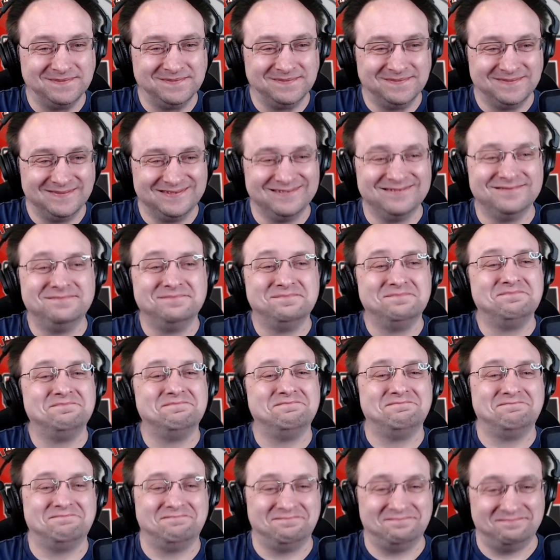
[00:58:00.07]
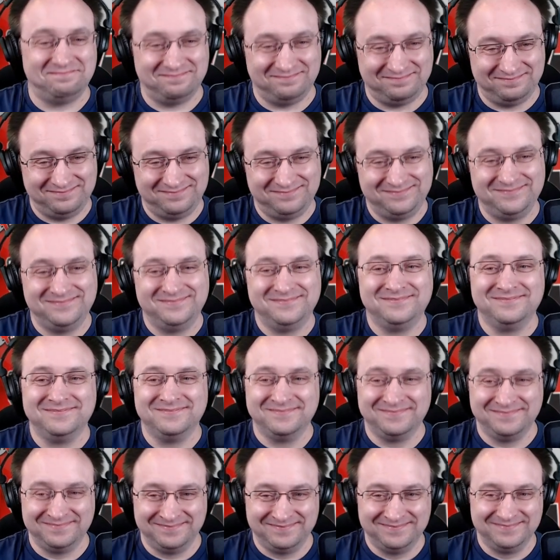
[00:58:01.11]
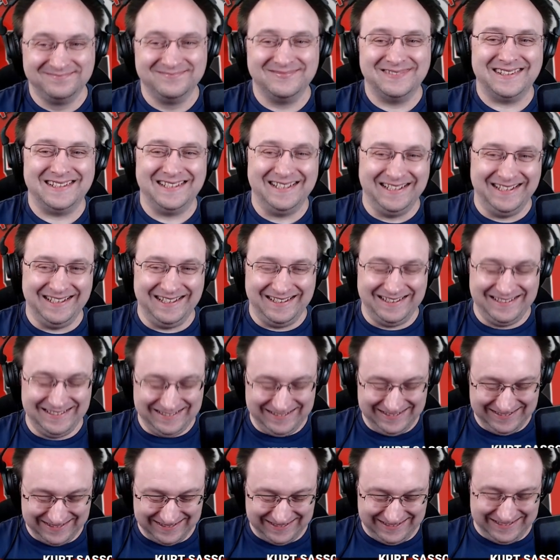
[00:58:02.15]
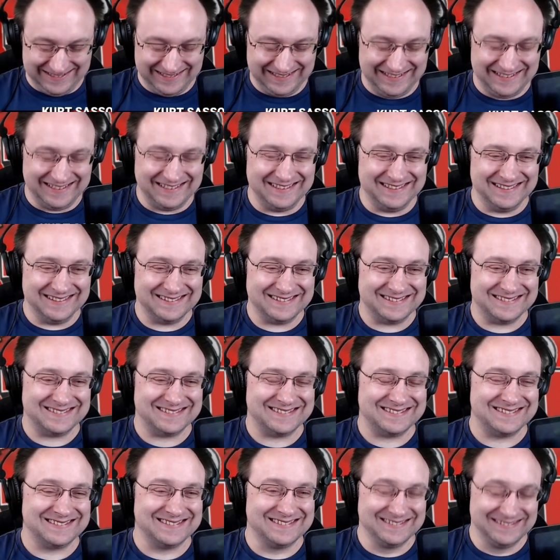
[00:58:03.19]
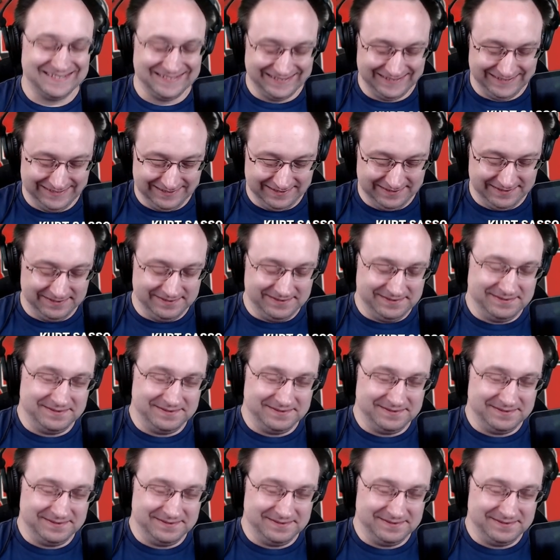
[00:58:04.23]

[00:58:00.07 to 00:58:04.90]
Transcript: This person isn't speaking.